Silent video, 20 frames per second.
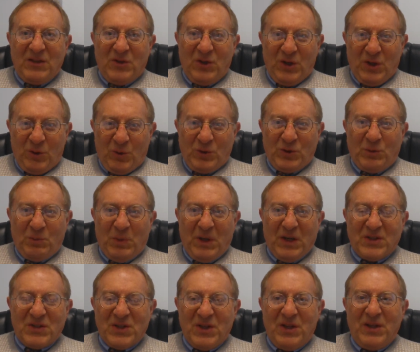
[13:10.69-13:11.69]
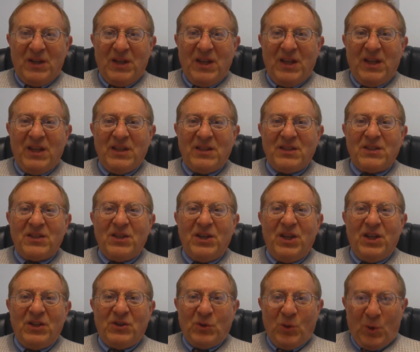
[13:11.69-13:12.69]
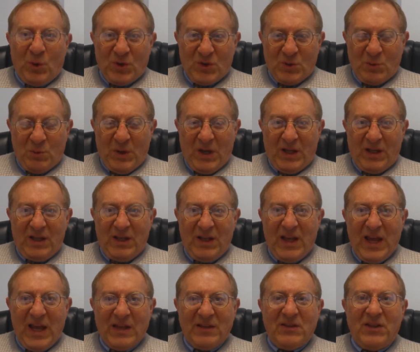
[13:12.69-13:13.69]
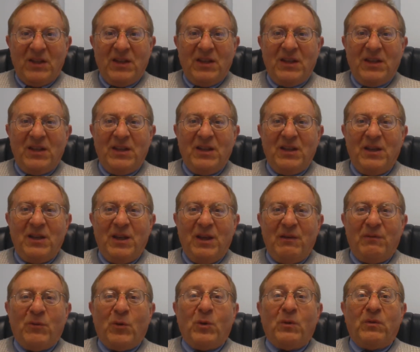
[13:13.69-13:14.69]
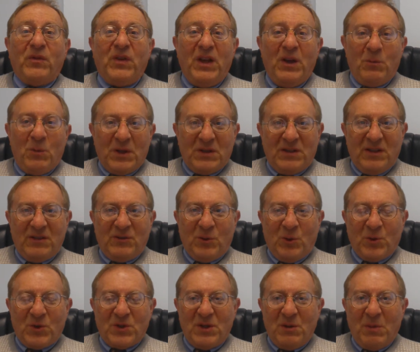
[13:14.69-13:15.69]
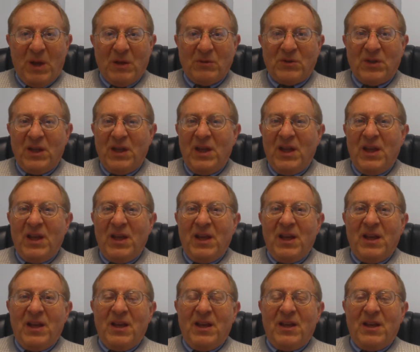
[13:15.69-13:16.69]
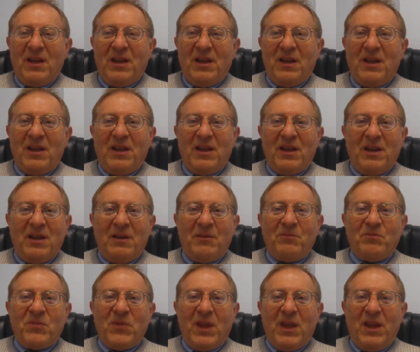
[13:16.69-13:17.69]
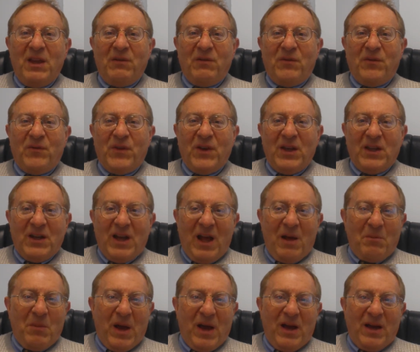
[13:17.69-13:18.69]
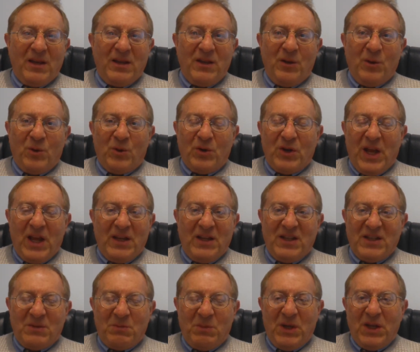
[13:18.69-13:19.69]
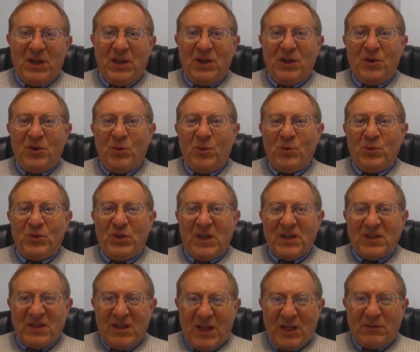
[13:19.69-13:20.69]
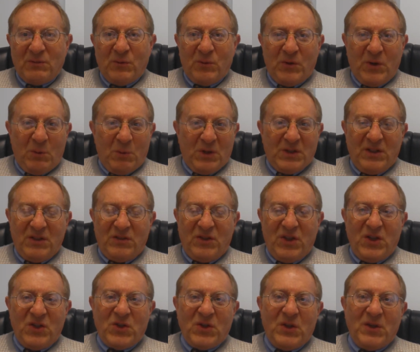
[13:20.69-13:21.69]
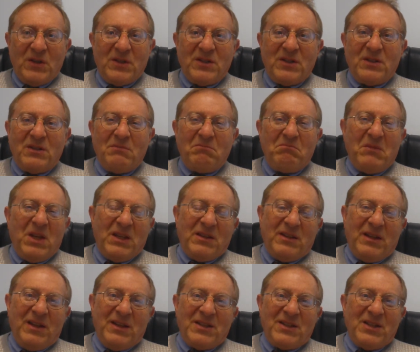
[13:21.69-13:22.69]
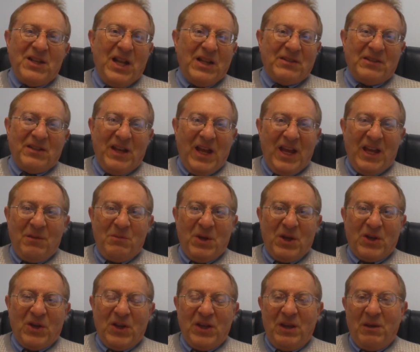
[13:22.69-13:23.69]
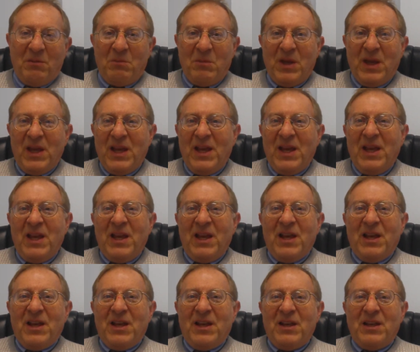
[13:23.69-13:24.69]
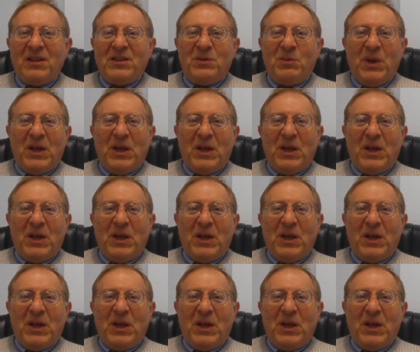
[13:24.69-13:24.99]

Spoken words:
the good person he talks well and he fulfill what he talks about. If a rabbi or any speaker who does not fulfill what he teaches, it is not na'eh mekayem. The